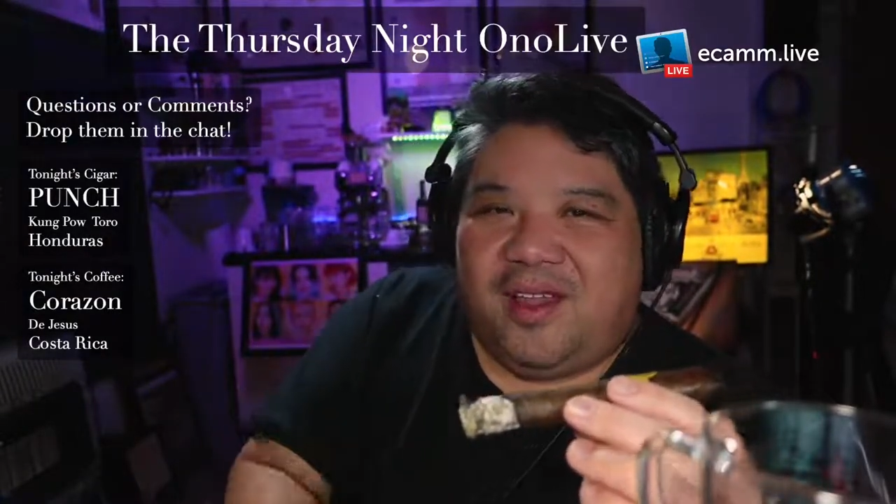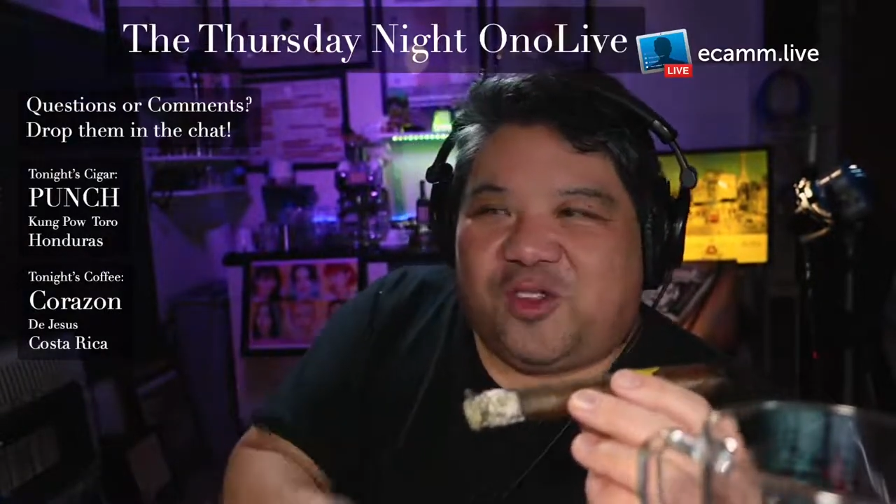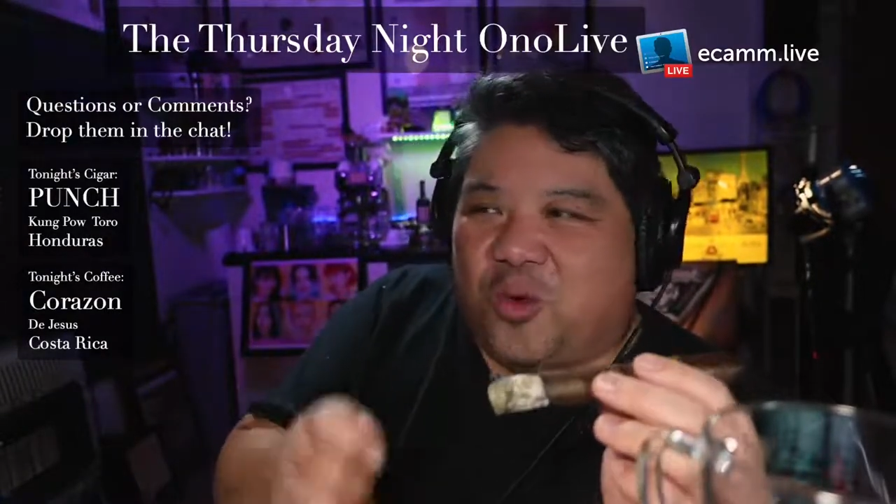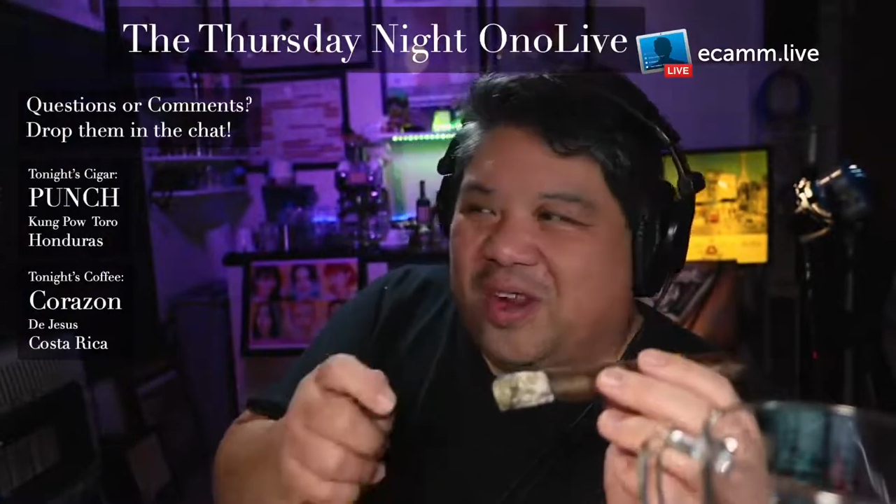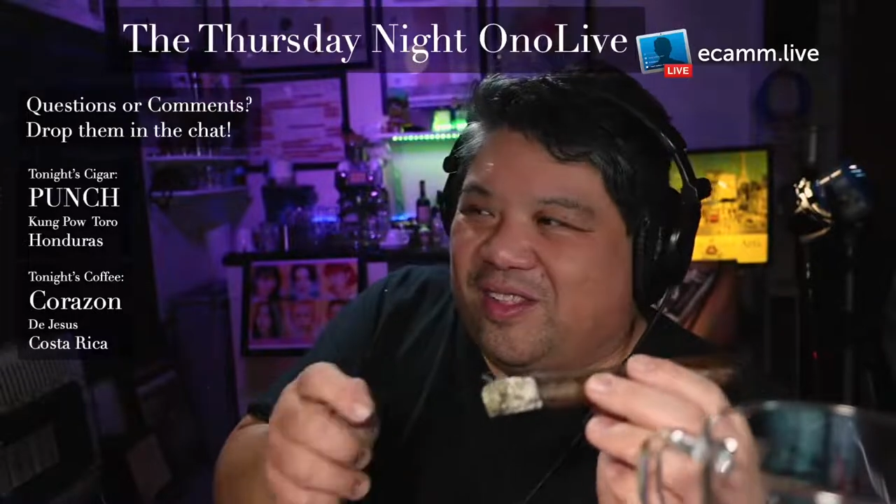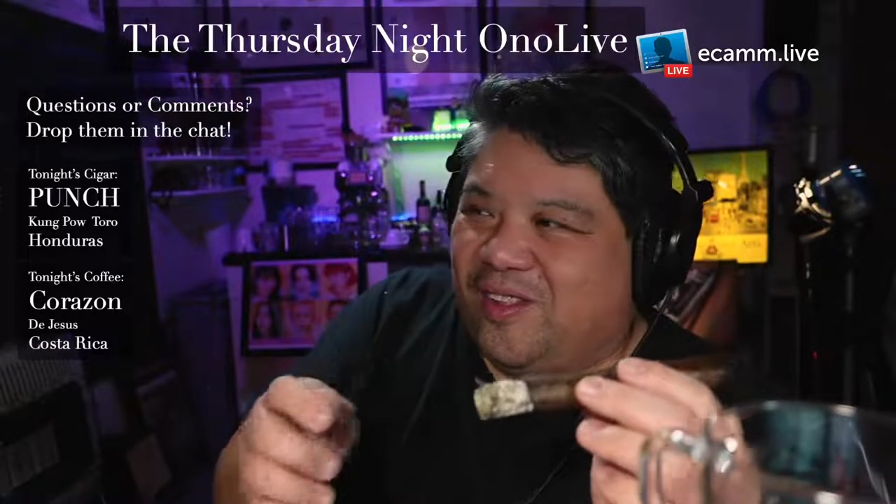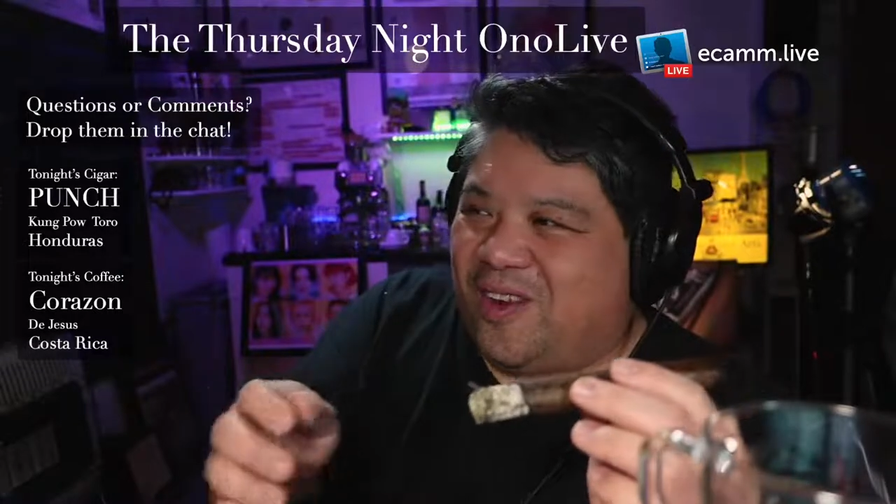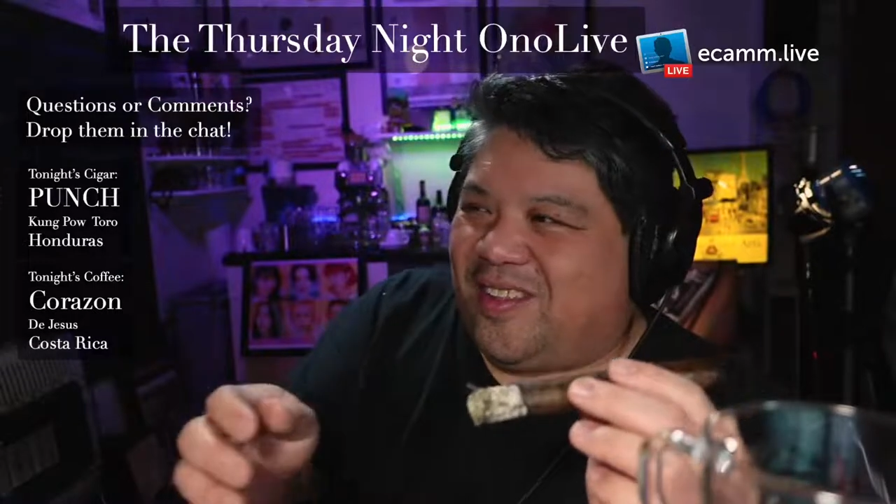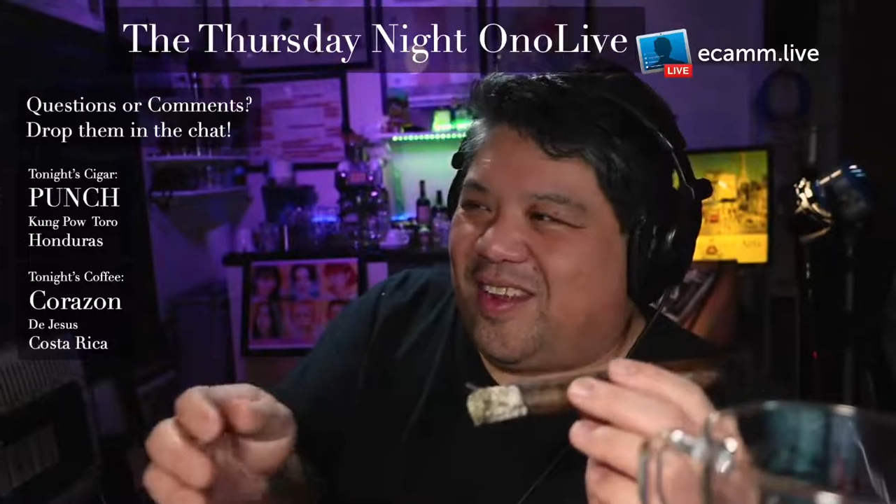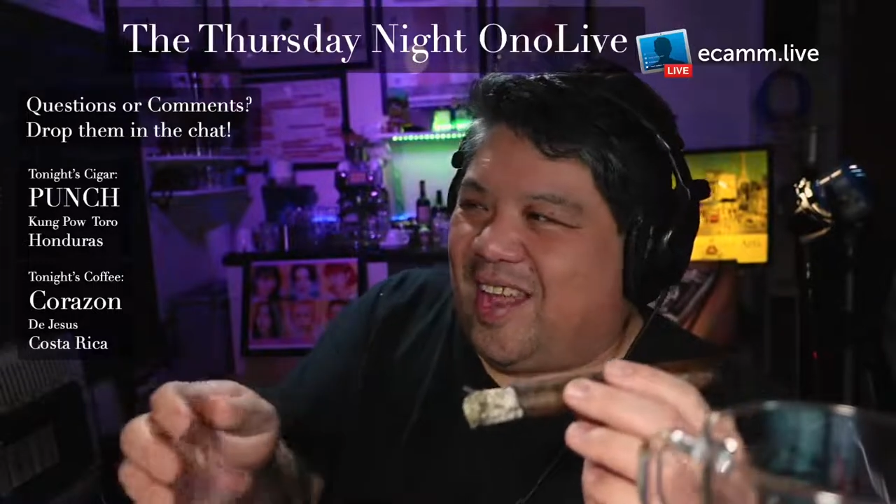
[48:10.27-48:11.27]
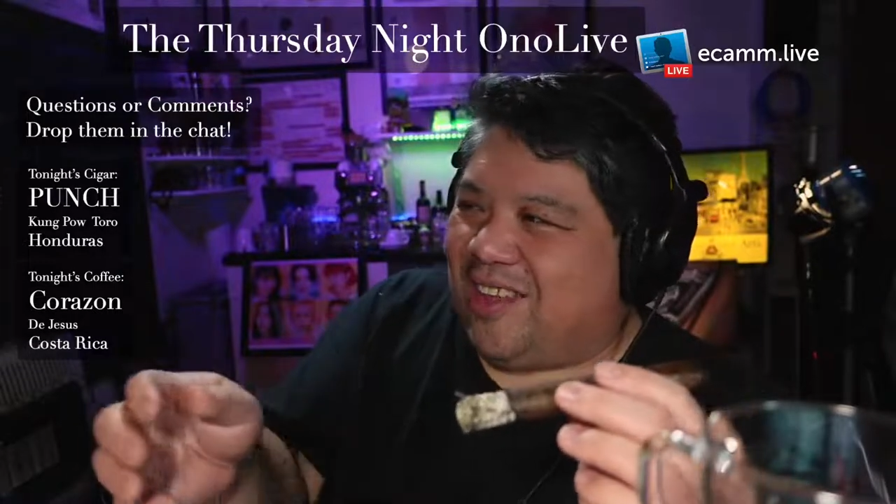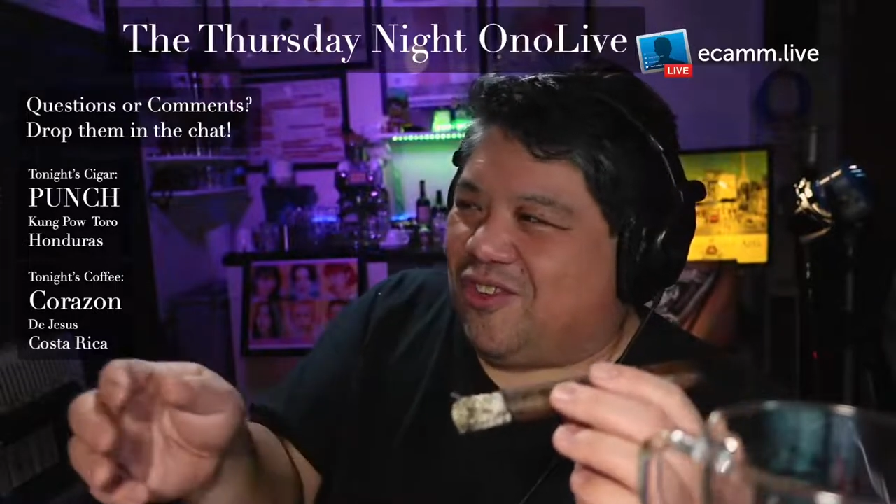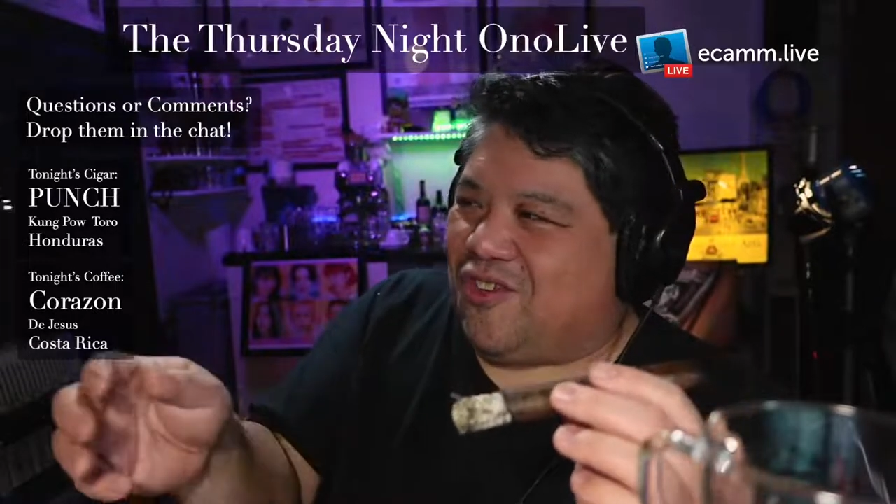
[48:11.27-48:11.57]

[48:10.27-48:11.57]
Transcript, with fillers: So when it starts to like